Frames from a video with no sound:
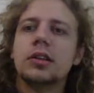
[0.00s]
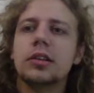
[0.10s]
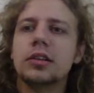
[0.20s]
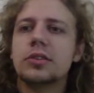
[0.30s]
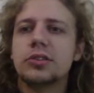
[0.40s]

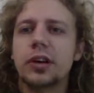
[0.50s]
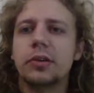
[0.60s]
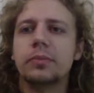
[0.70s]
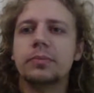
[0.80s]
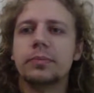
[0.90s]
So
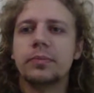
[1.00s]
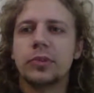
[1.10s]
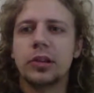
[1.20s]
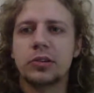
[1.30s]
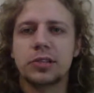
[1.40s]

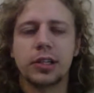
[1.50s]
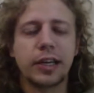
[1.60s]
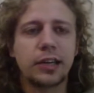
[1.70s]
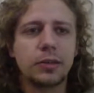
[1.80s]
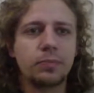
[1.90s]
there's the
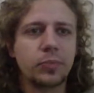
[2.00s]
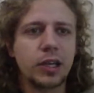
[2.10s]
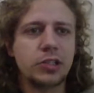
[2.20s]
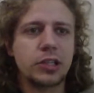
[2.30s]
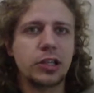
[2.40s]
link.
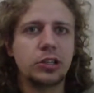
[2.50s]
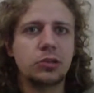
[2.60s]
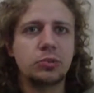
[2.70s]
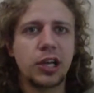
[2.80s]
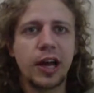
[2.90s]
It's in the
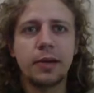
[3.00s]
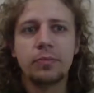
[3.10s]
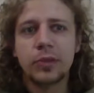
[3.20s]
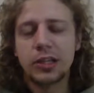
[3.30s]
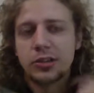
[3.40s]
YouTube chat.
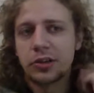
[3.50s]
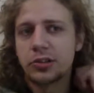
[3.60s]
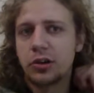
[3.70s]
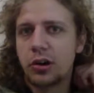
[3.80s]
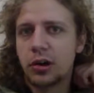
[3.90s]
It's
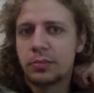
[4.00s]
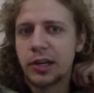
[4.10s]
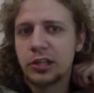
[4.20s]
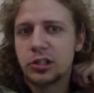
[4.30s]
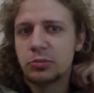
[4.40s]
also on my
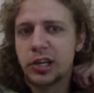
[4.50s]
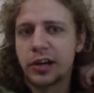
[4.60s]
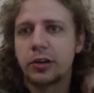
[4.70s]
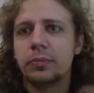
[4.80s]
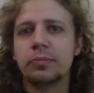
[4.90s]
YouTube
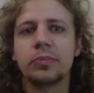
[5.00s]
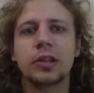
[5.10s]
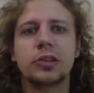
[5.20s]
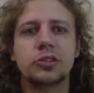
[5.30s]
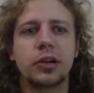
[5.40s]
channel.
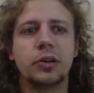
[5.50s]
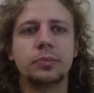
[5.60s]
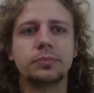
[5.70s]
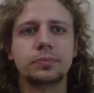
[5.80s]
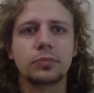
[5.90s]
So
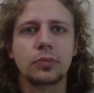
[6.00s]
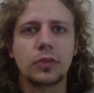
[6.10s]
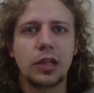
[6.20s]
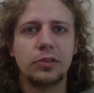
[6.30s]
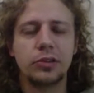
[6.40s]

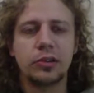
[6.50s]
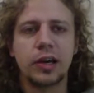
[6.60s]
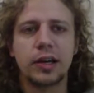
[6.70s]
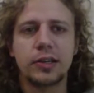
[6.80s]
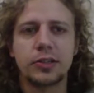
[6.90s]
if you
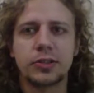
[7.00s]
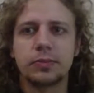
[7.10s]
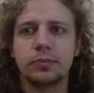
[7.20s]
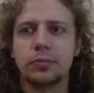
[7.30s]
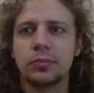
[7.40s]
guys
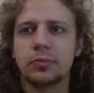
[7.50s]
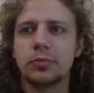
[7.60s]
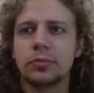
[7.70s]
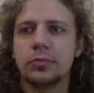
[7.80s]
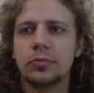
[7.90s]

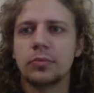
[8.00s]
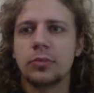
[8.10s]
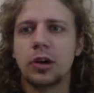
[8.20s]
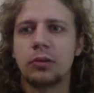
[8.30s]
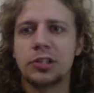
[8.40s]

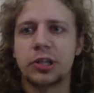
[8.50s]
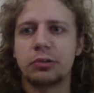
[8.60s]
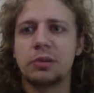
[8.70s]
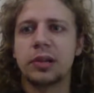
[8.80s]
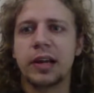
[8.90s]
are watching the
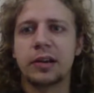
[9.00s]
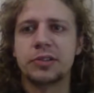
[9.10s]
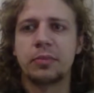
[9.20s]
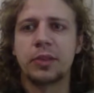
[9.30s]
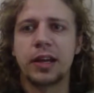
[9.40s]
replay or
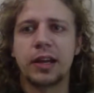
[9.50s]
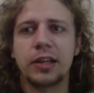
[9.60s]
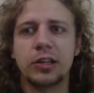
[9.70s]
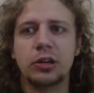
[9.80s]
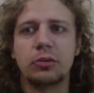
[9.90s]
something and
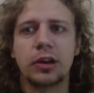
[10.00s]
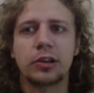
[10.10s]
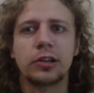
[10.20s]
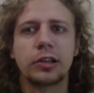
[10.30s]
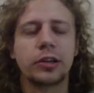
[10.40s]
you don't want to
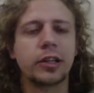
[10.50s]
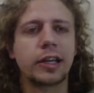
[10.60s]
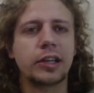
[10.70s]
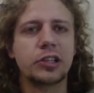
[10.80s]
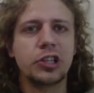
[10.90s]
click on the link
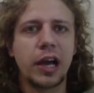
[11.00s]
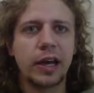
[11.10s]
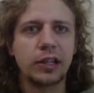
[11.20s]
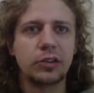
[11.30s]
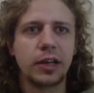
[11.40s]
in the
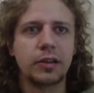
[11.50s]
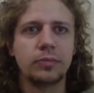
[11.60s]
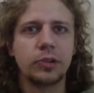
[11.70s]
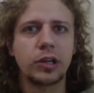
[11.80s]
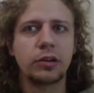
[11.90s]
chat, you
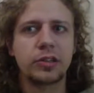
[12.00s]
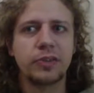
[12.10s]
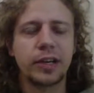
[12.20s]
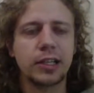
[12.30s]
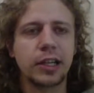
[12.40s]
can always
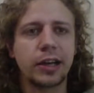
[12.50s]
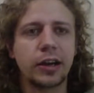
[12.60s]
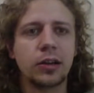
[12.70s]
find it later